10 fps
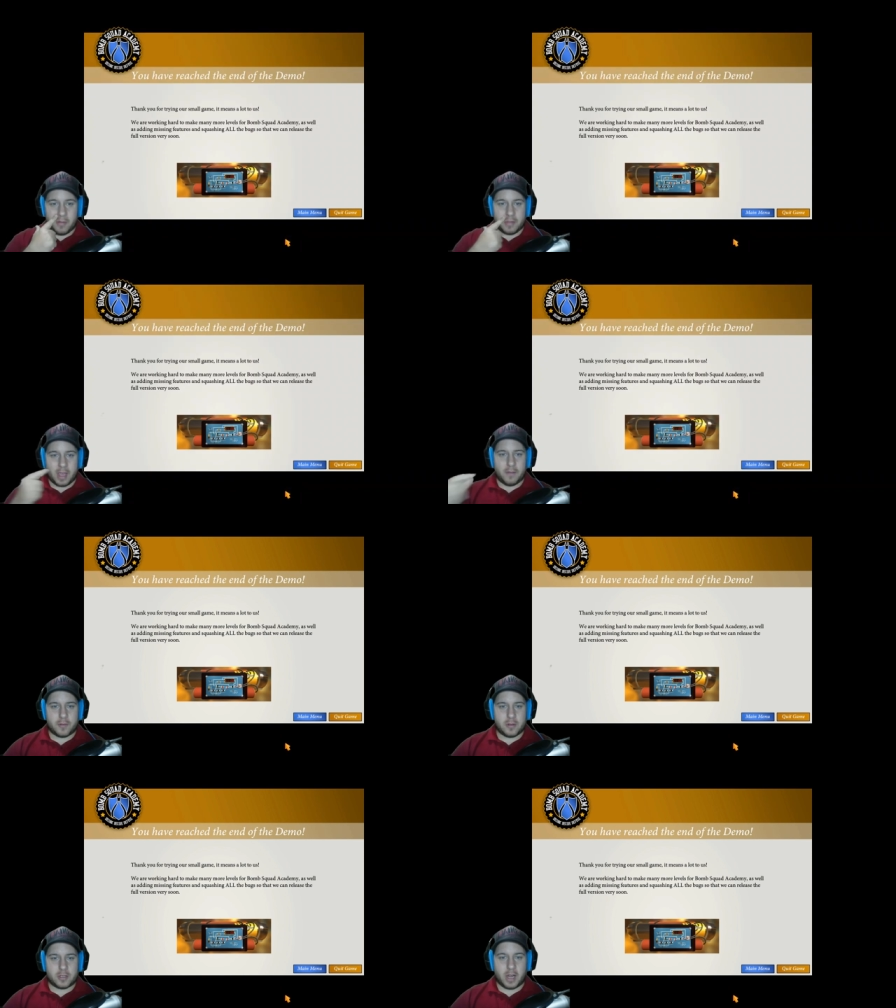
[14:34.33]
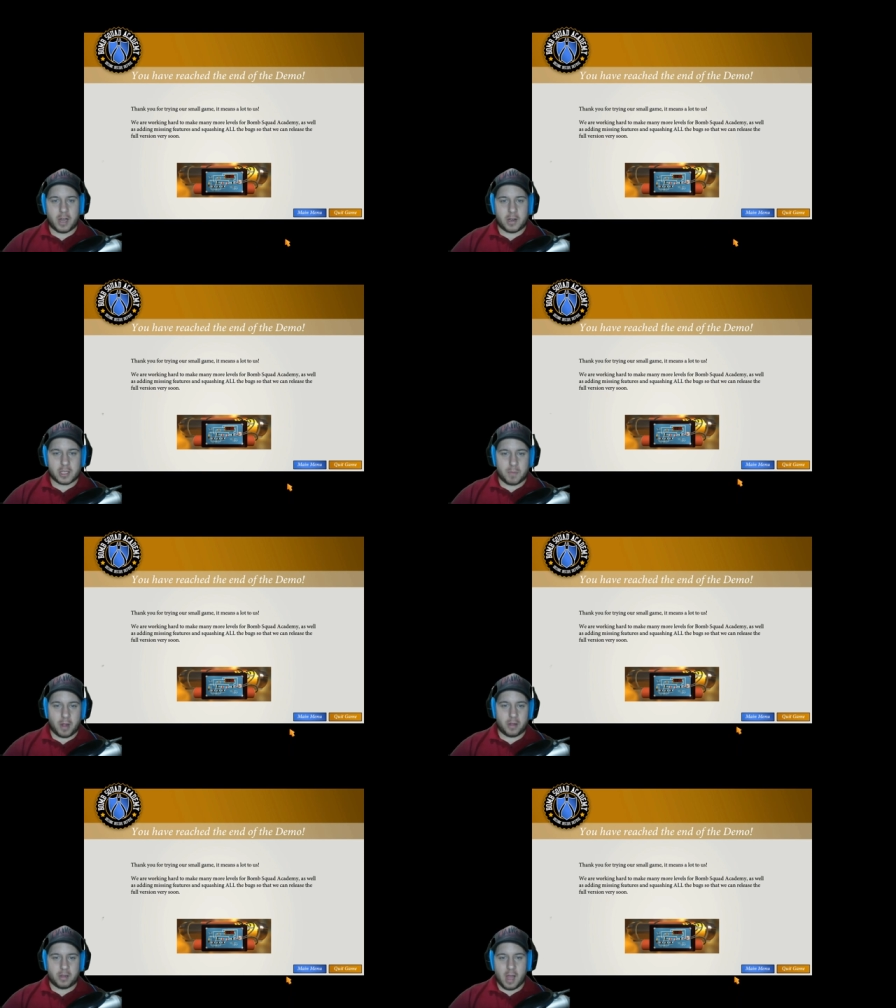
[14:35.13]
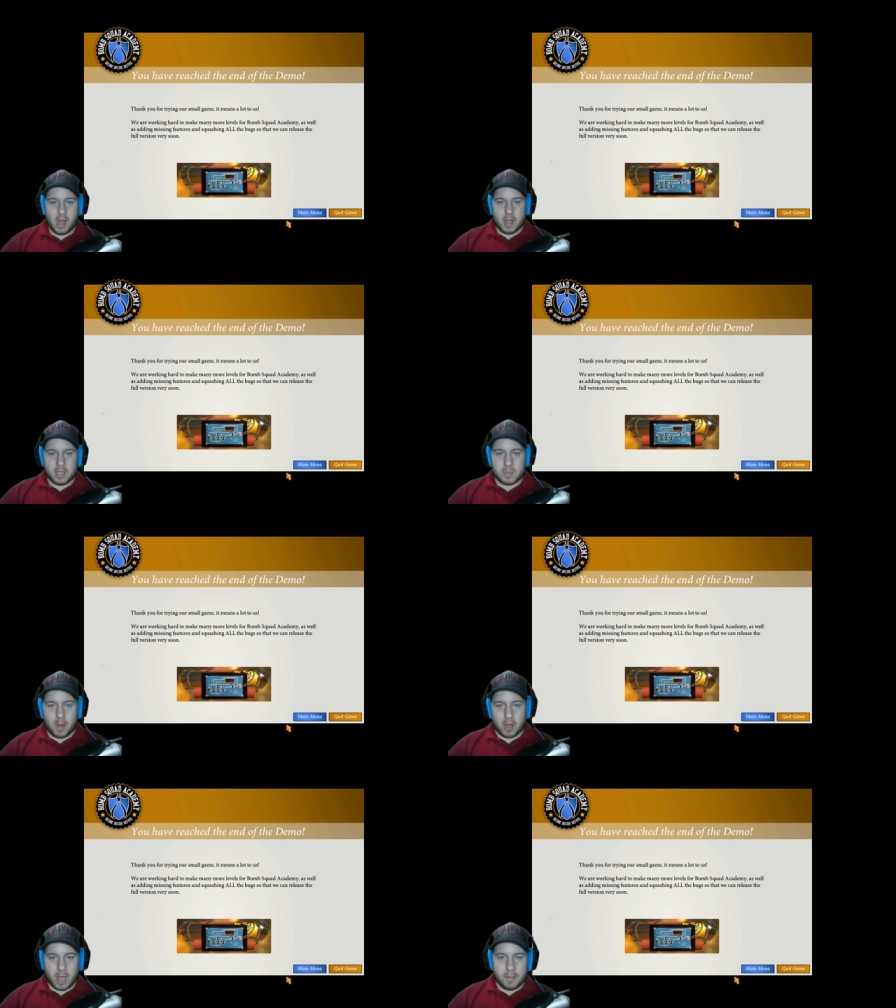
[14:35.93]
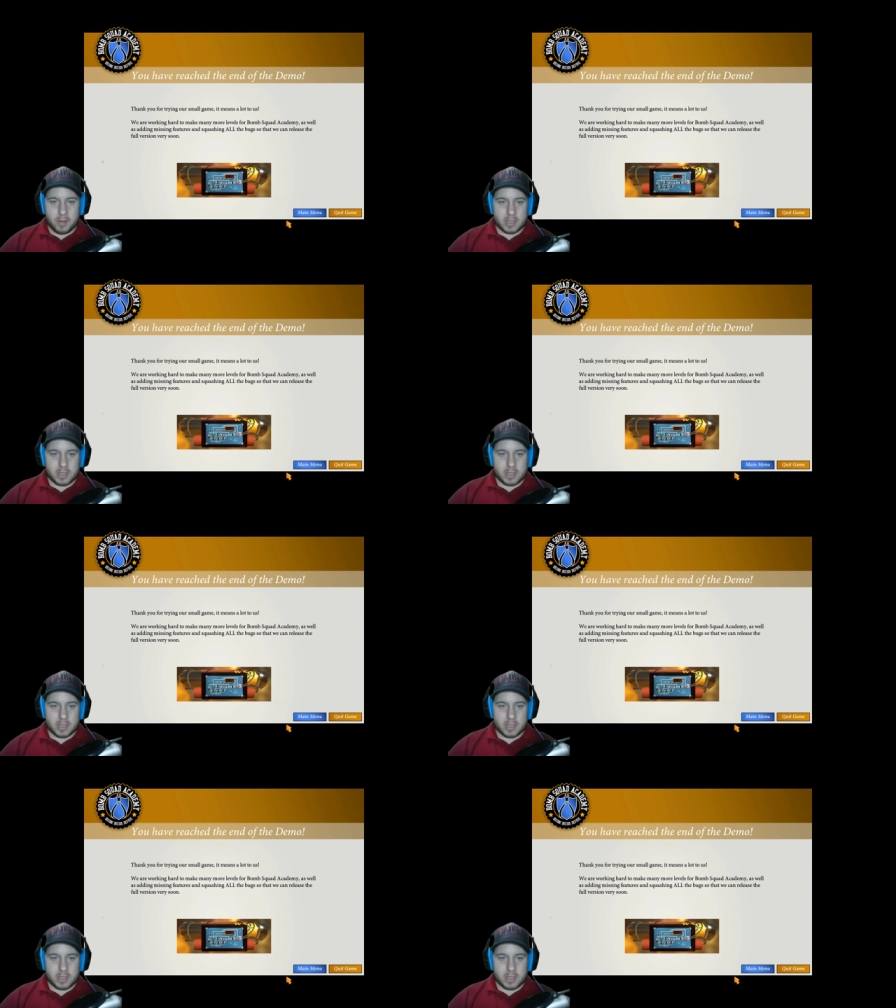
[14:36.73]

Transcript: Thank you for trying out a small small game.